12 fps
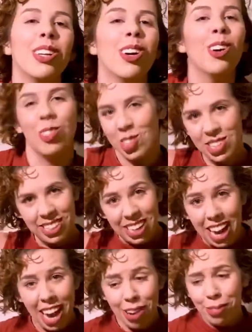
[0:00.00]
notes.
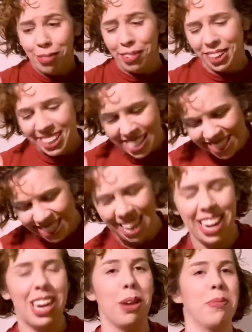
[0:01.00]
Every
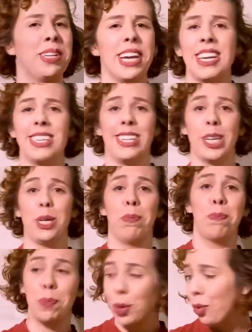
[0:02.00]
time. She has such a
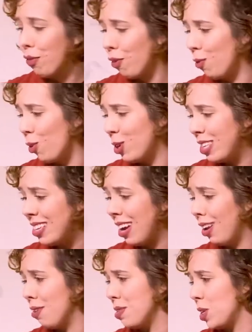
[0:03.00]
beautiful voice. I
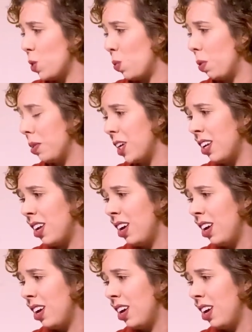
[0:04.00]
love this woman.